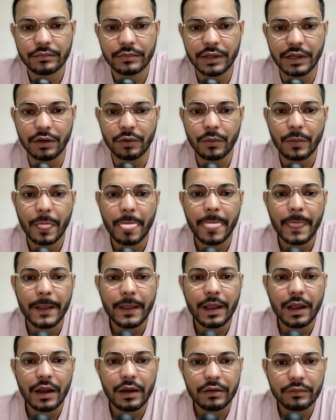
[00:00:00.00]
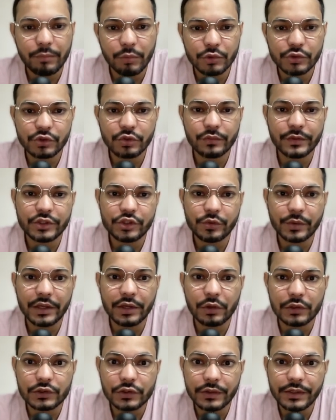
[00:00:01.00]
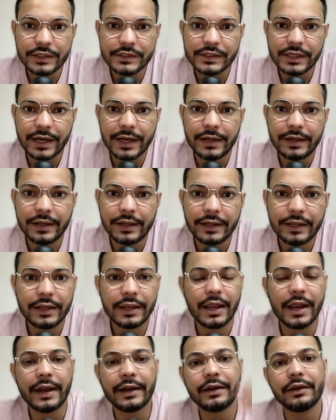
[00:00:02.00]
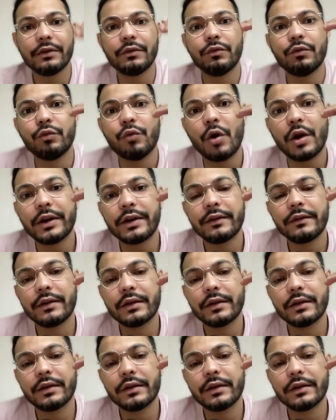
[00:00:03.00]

Now, post to which you can also decide at what